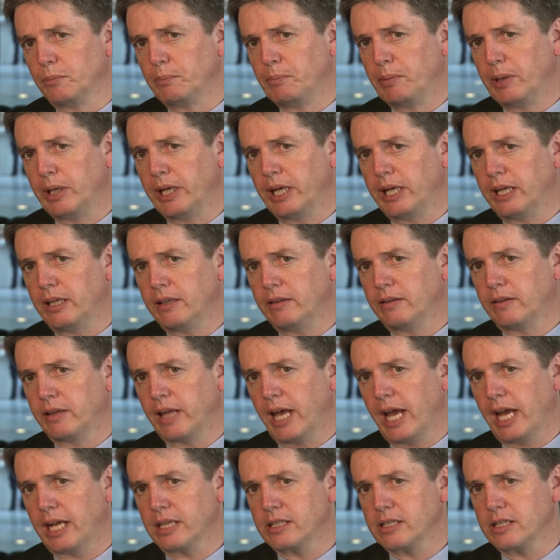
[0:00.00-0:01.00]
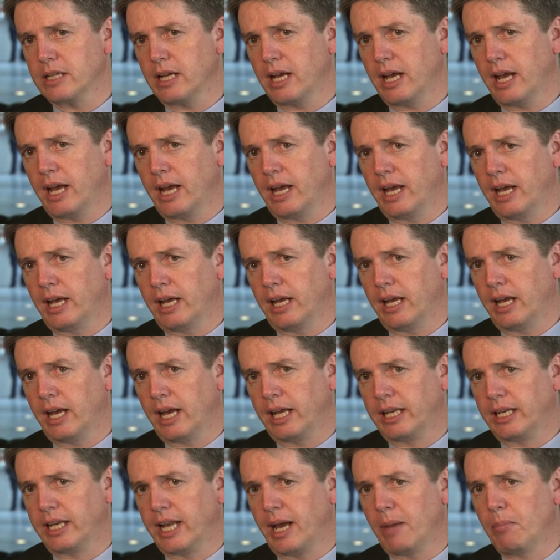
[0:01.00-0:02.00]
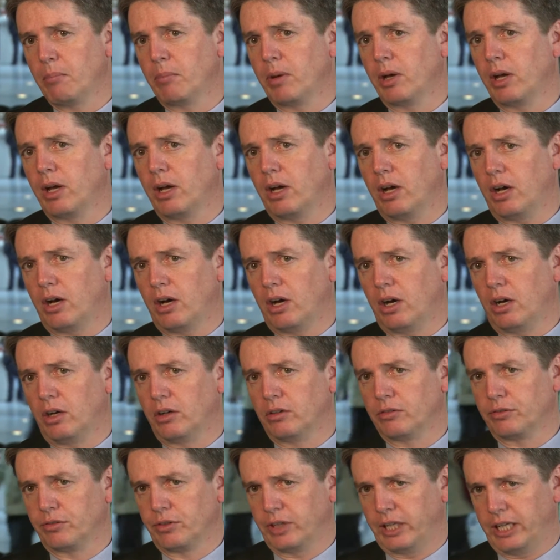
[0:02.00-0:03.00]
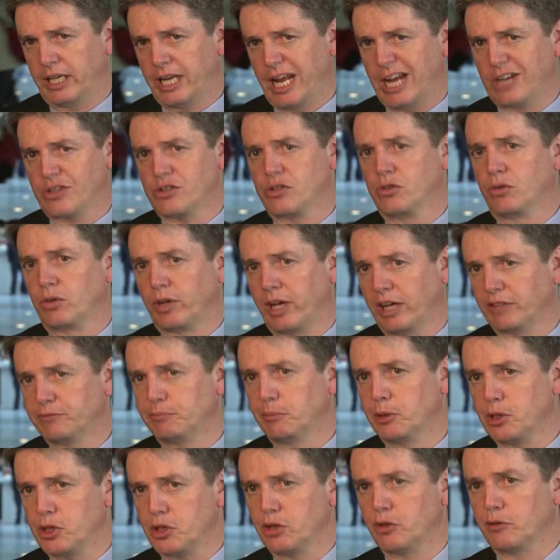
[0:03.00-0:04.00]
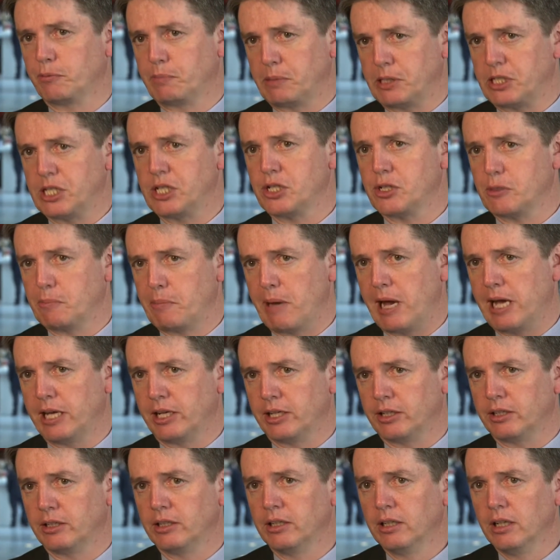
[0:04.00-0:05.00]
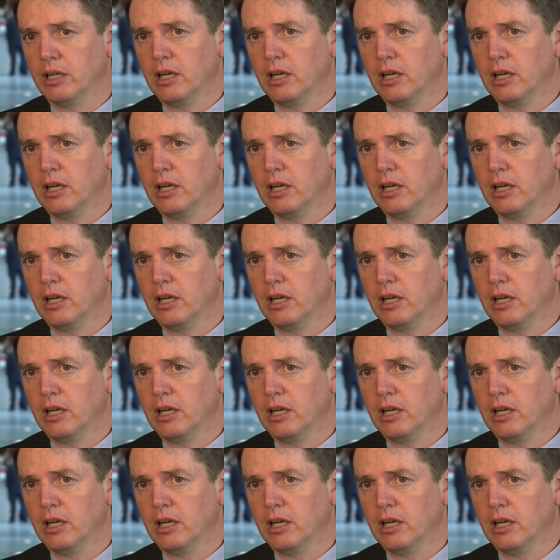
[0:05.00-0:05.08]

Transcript: be that a number of the national governments who have participated